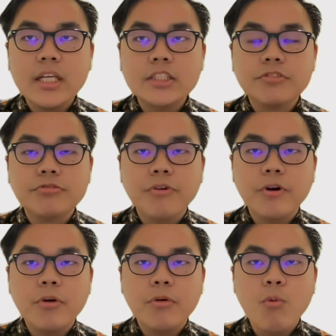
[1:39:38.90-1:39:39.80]
ask
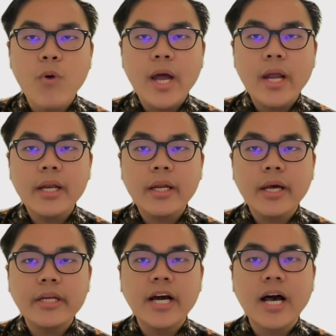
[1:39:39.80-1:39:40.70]
for
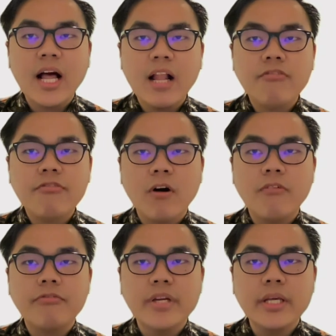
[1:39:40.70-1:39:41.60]
the half
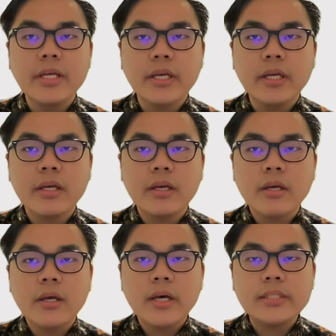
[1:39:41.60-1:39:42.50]
of the
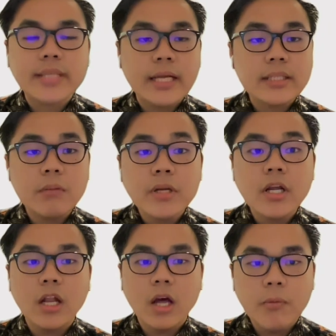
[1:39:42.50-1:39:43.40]

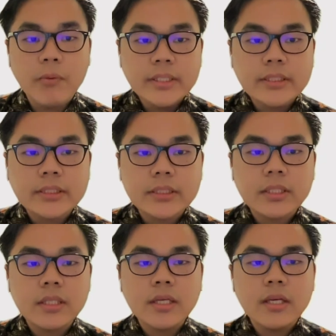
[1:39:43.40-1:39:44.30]
settlement allowance.
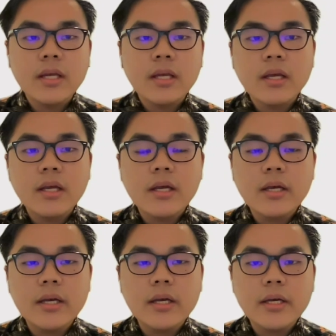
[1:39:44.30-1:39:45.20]

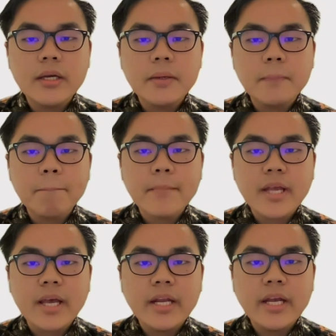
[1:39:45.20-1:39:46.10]

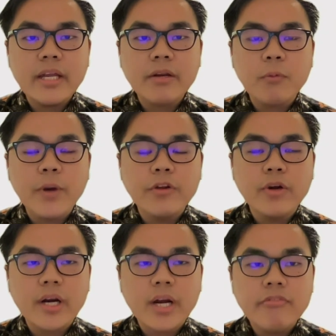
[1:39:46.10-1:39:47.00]
And then when
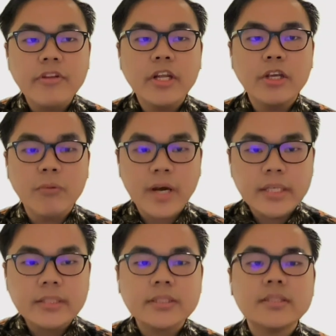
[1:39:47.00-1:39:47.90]
you arrive in the
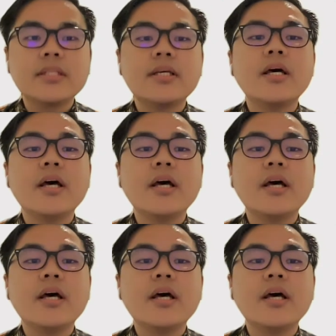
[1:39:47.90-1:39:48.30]
US,